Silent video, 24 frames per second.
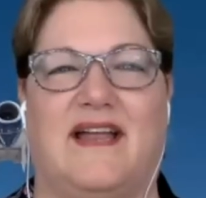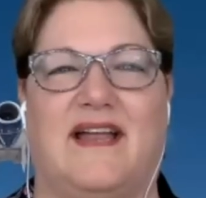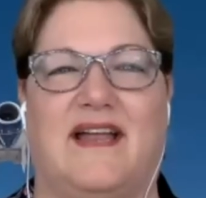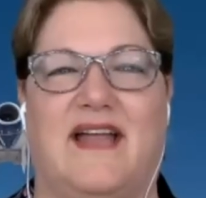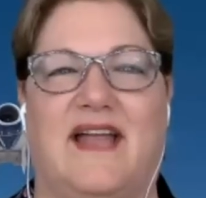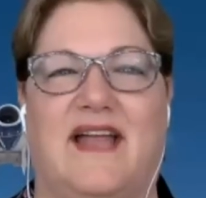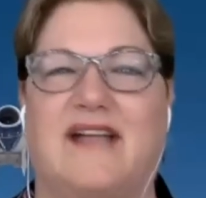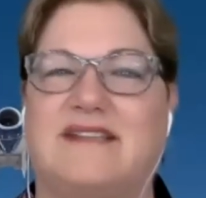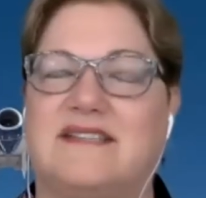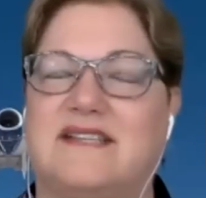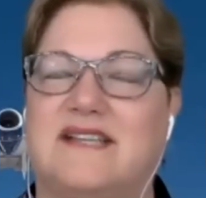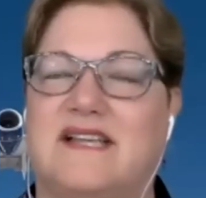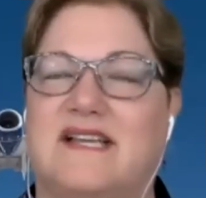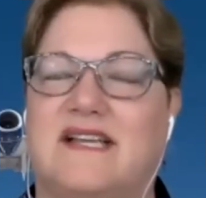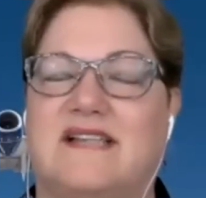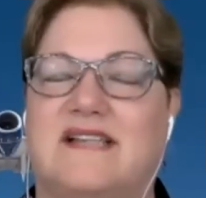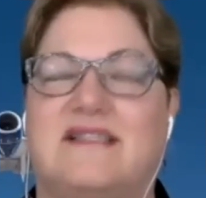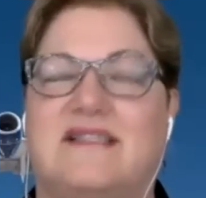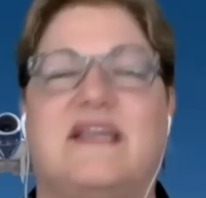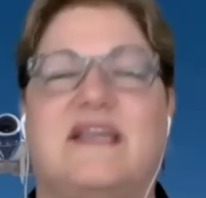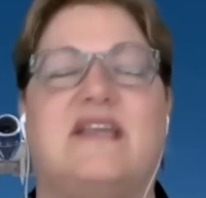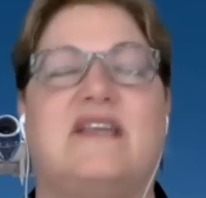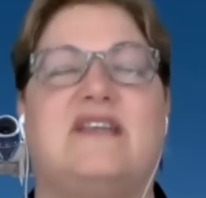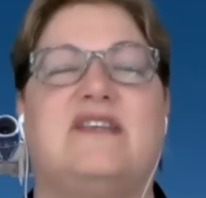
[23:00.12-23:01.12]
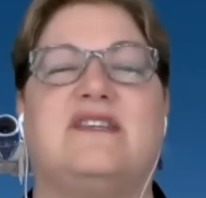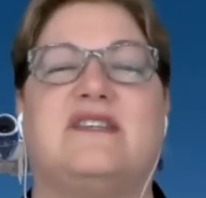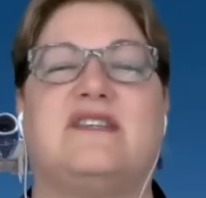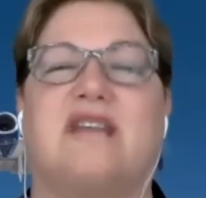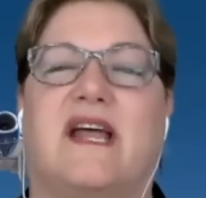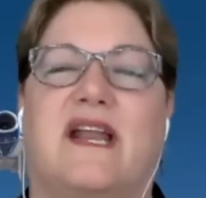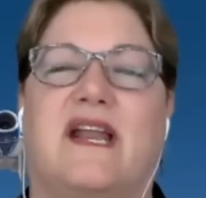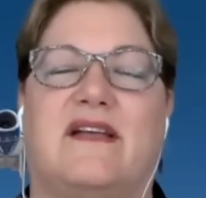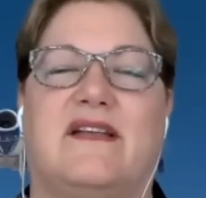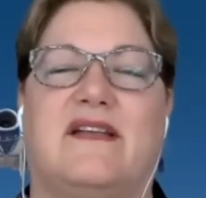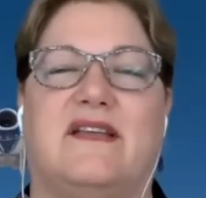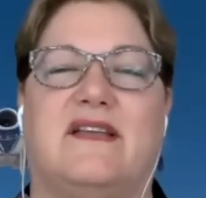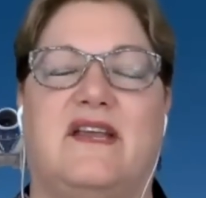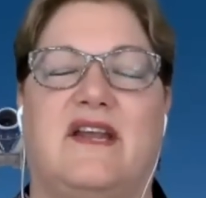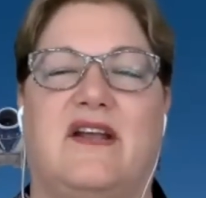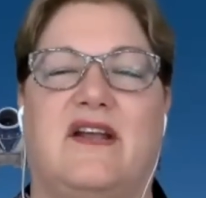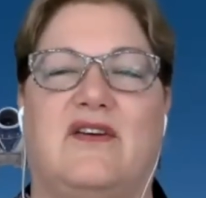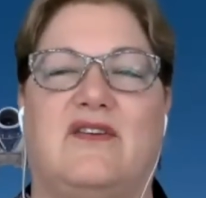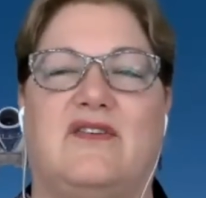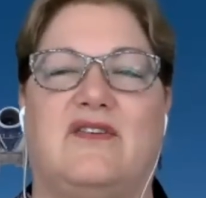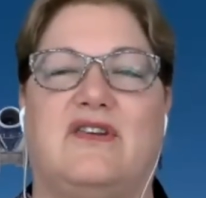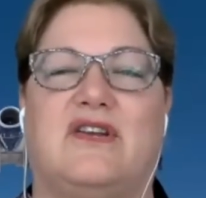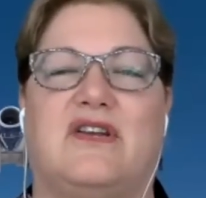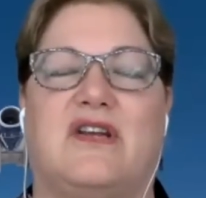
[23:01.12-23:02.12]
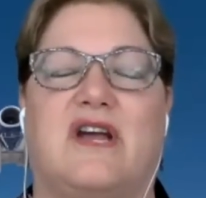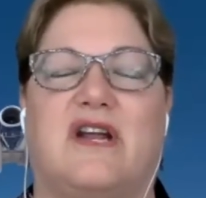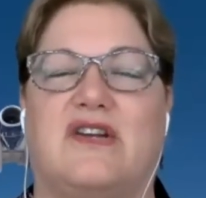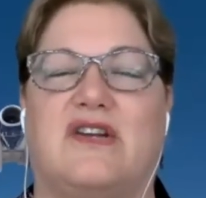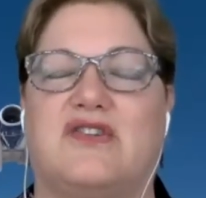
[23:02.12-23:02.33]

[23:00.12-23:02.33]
Excellent. See, you just gotta, you know, you gotta